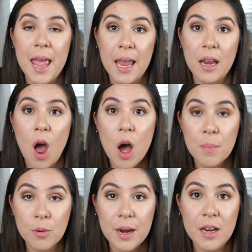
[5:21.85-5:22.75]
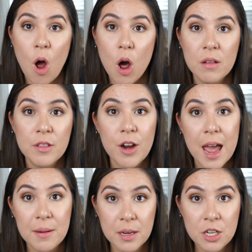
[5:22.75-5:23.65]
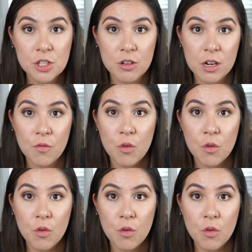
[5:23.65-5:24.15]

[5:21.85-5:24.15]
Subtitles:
and operate all of their administrative